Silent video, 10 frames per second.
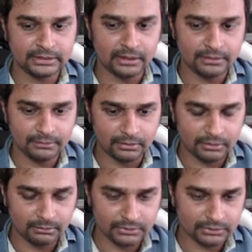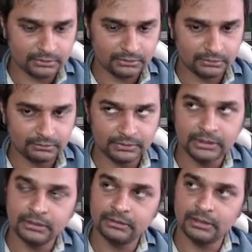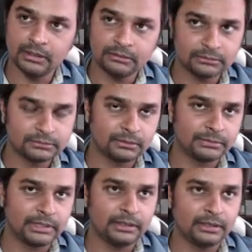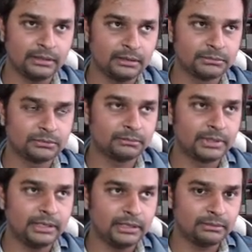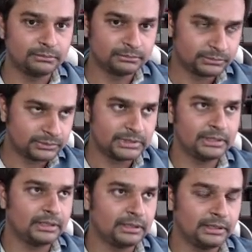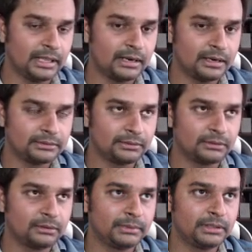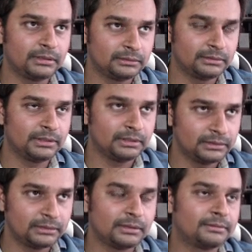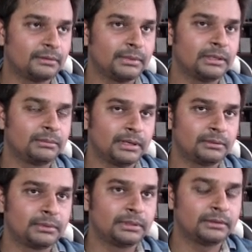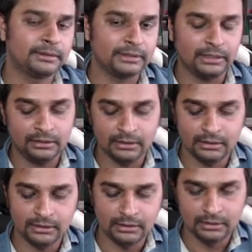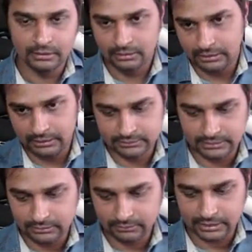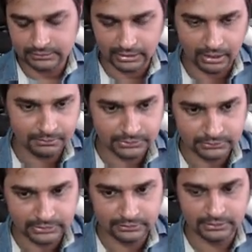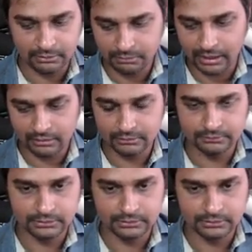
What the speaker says: the kind of contribution we take out from India in terms of money and push it here in Canada's economy. They earn from it bread and butter, and then and still you get scammed. So that's the impact of